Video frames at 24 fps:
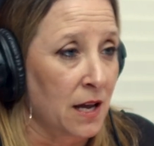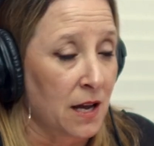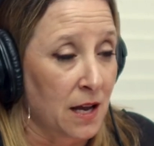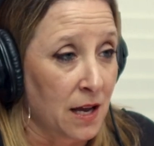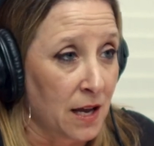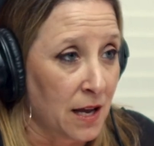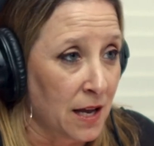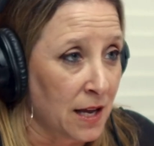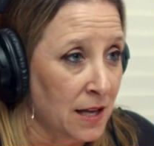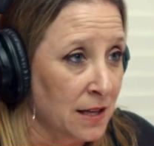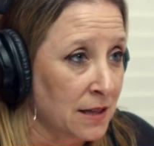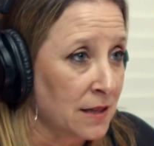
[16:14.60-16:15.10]

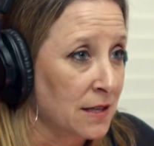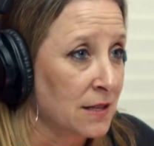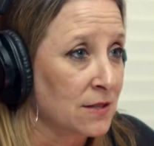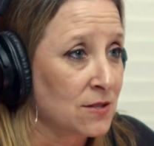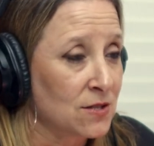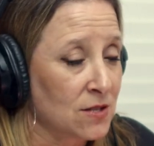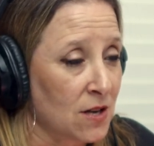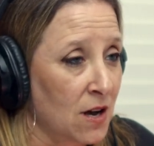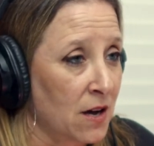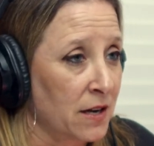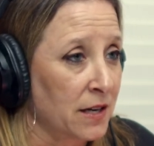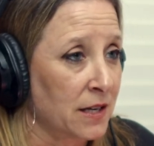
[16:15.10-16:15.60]
in this
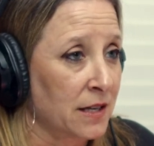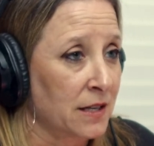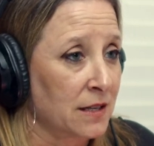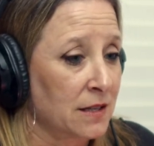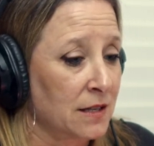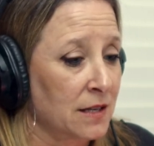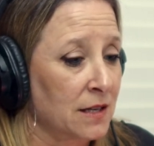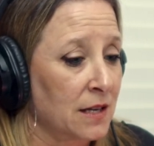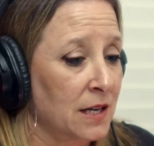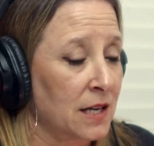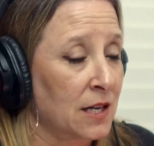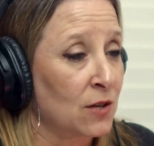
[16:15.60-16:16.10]
sonnet
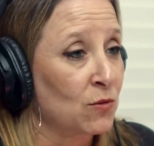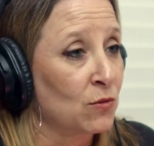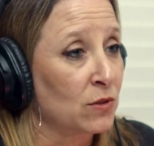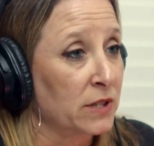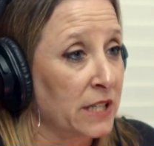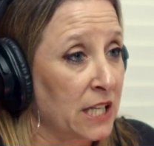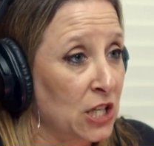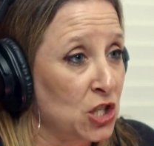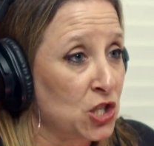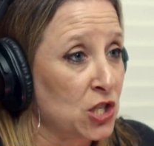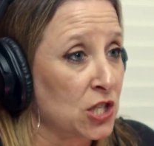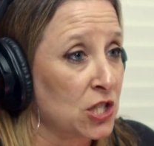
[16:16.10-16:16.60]
in
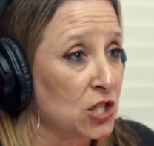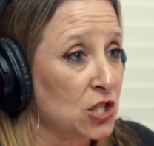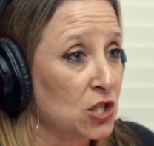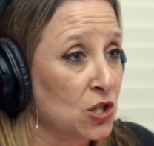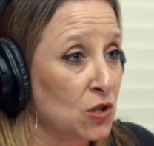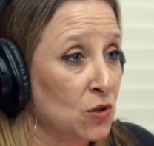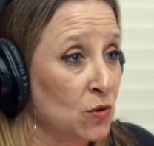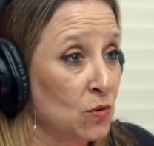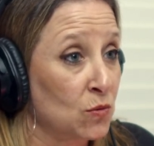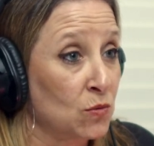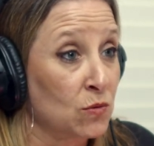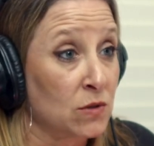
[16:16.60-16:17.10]
relation
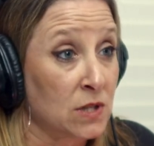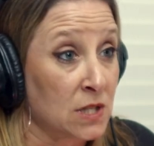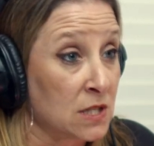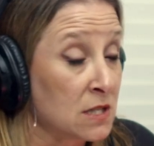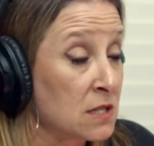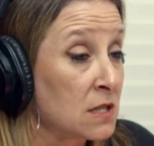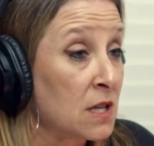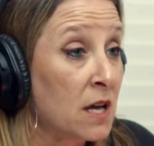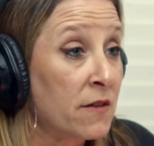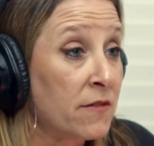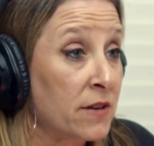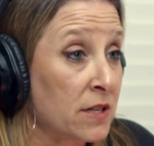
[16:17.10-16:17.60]
to this
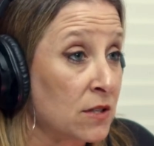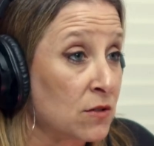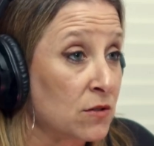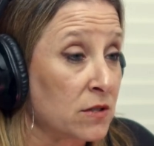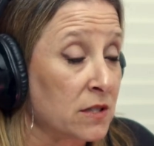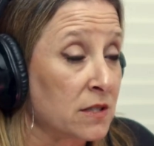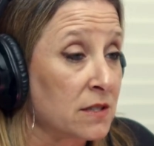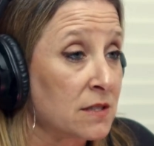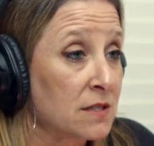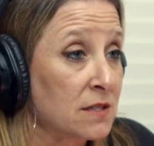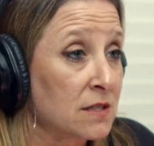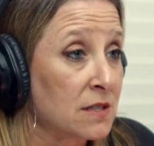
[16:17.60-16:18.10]
love
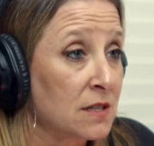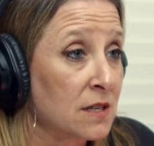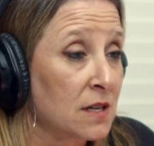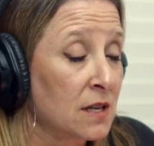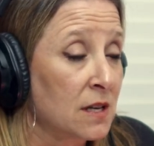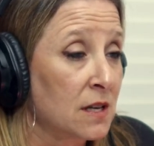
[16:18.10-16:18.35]
interest.